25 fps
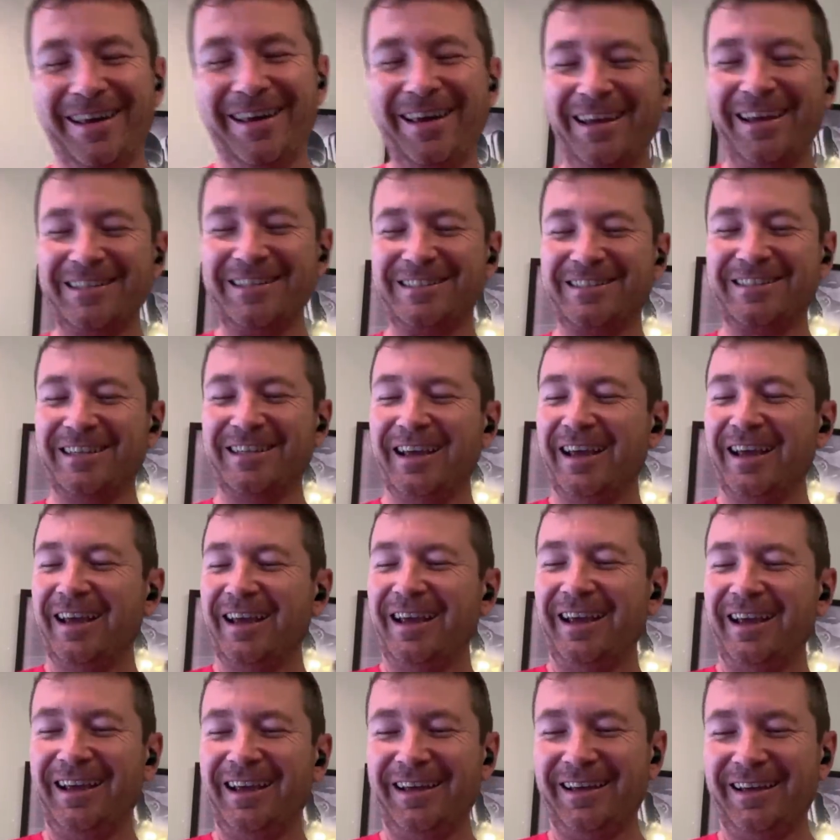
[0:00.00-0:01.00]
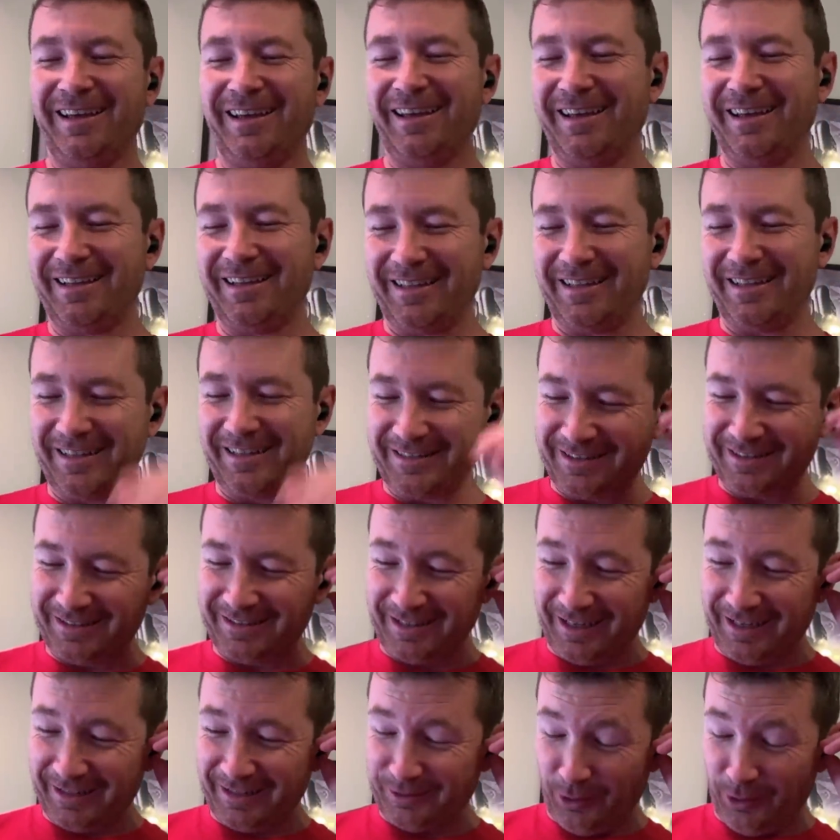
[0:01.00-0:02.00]
of laughter there. So it's
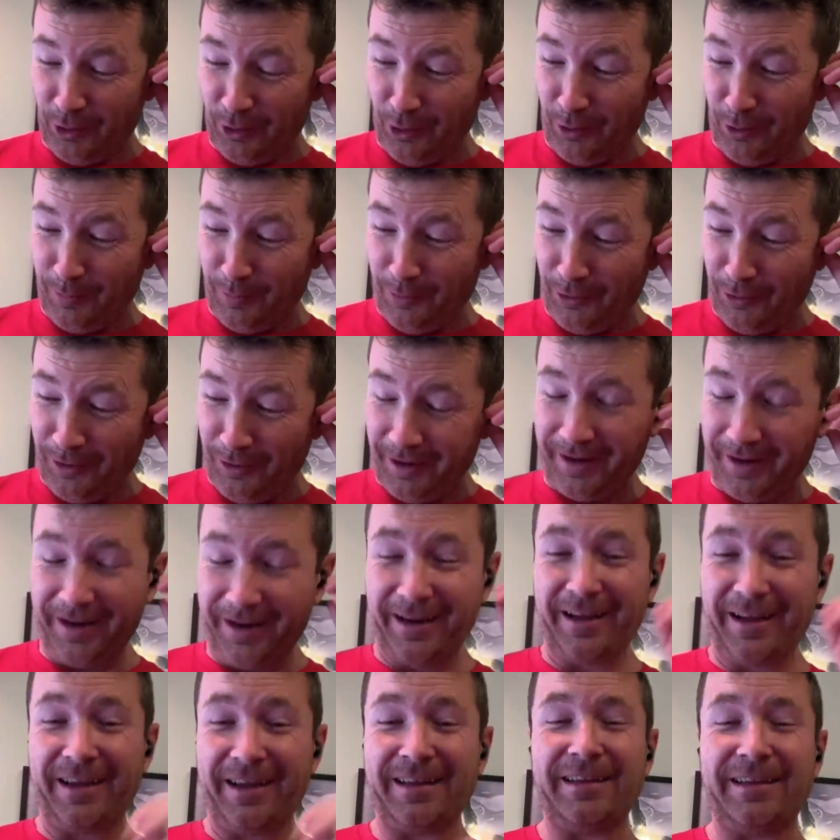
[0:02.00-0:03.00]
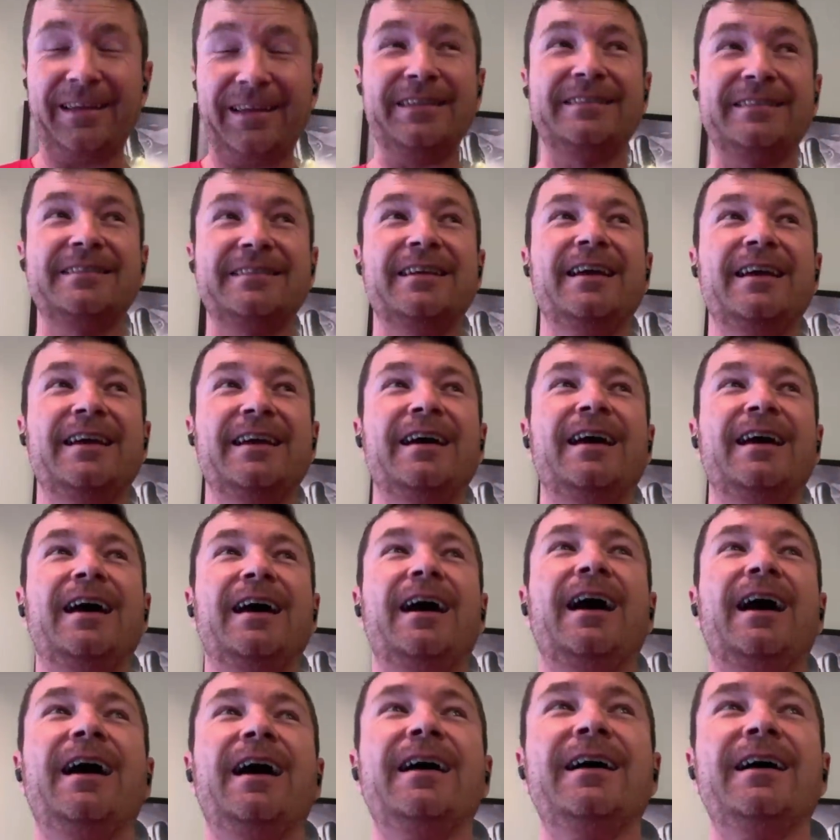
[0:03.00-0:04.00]
oh boy,
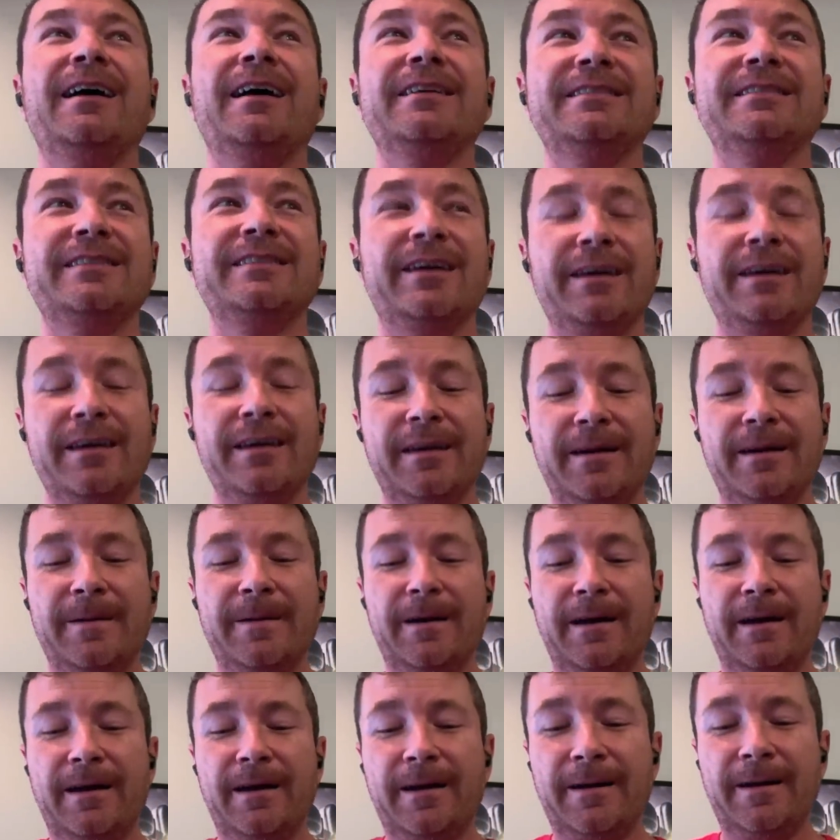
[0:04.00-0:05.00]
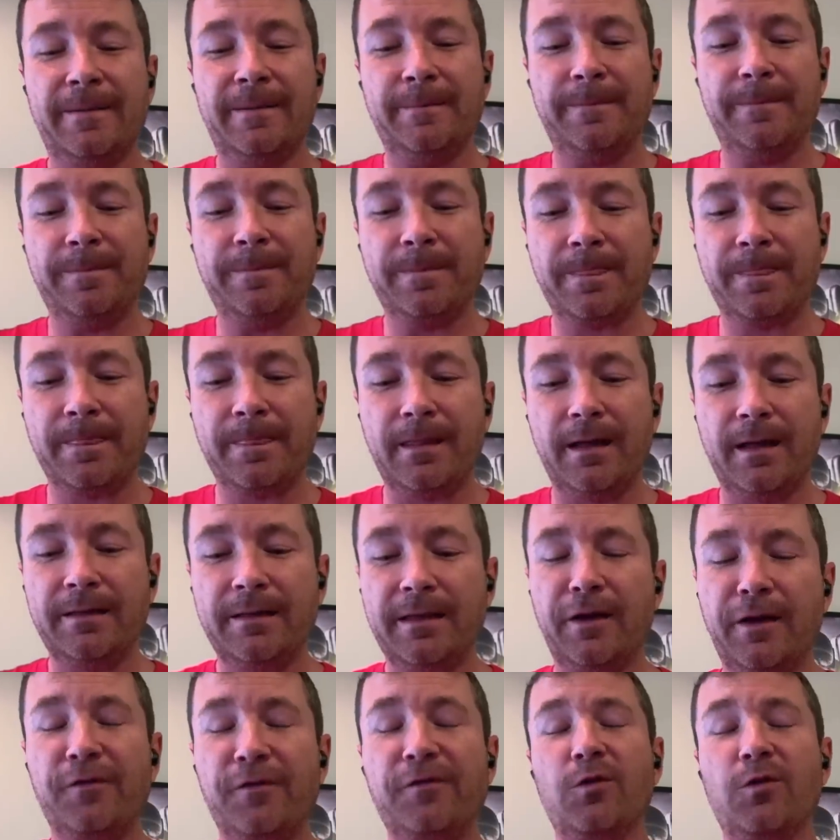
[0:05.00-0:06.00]
I tell you,
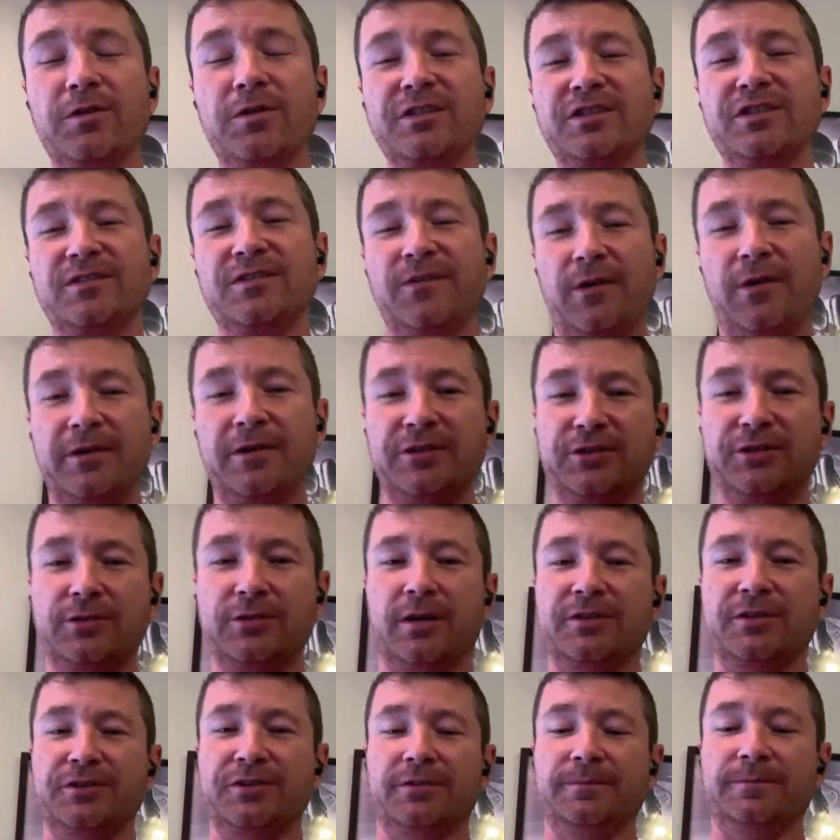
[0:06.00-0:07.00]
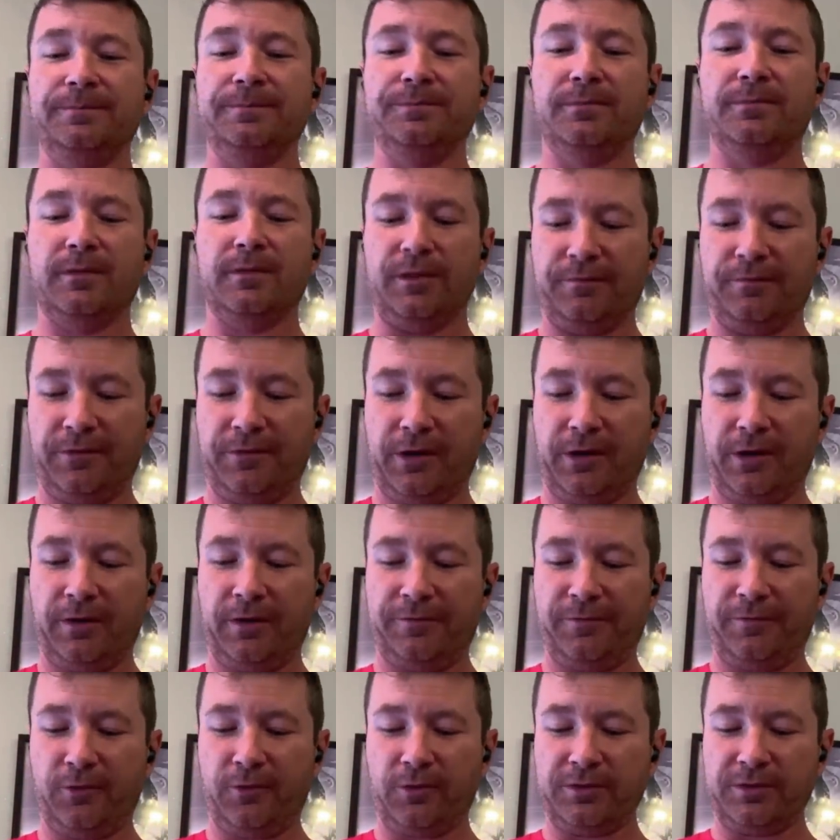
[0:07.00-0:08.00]
the Air Force is very structured. The Air
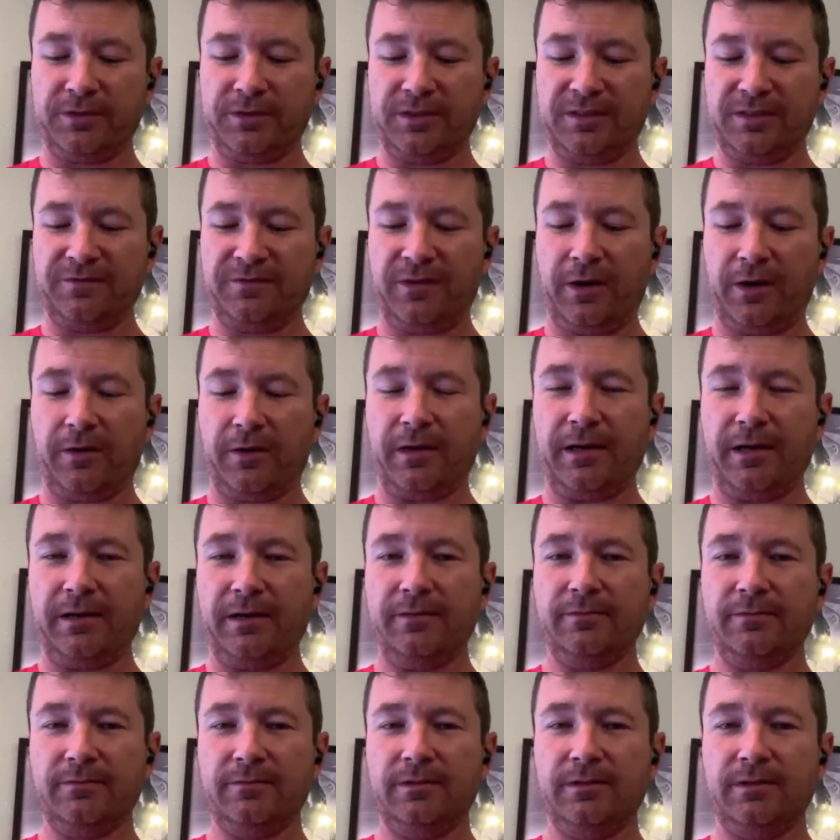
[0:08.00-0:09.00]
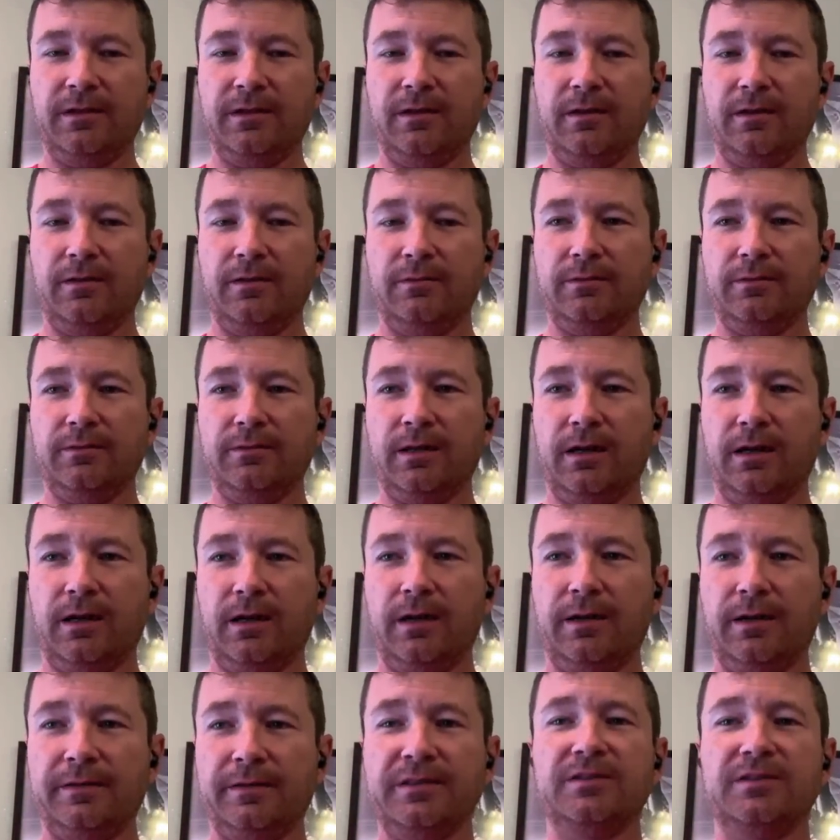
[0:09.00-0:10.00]
Force is very,
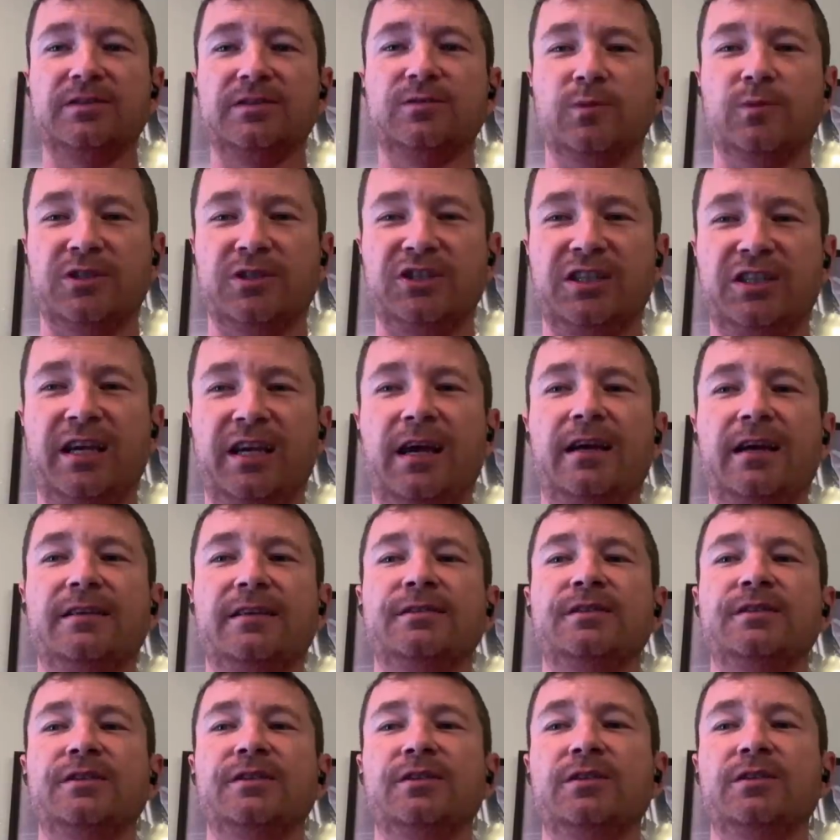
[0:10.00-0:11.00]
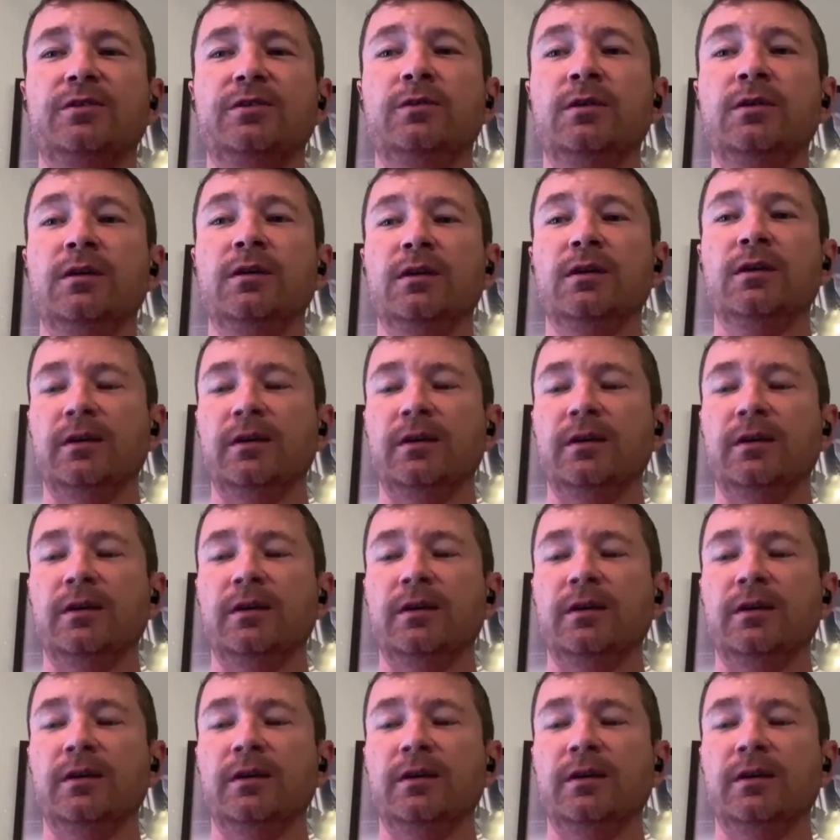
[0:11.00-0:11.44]
this is what you can do.